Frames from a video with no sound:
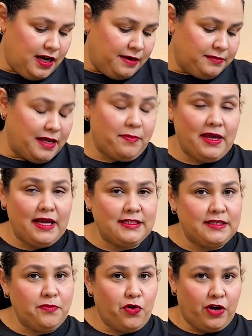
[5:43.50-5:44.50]
Let me get
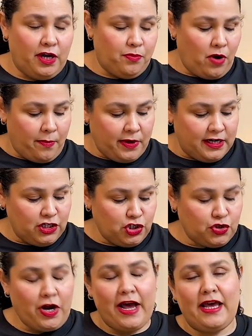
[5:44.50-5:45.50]
some creamer. I'm gonna
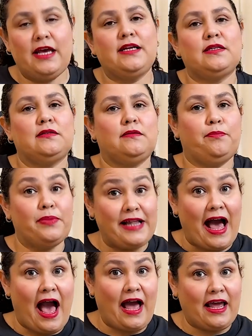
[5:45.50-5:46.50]
try it
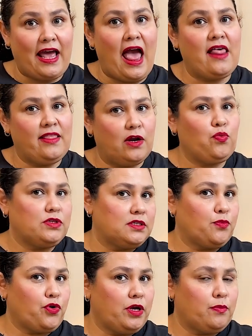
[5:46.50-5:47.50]
black and then with
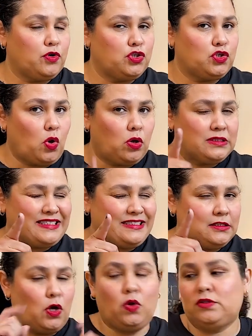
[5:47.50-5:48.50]
some creamer. So
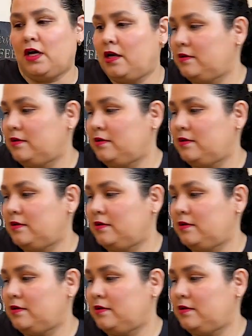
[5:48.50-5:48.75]
hold on.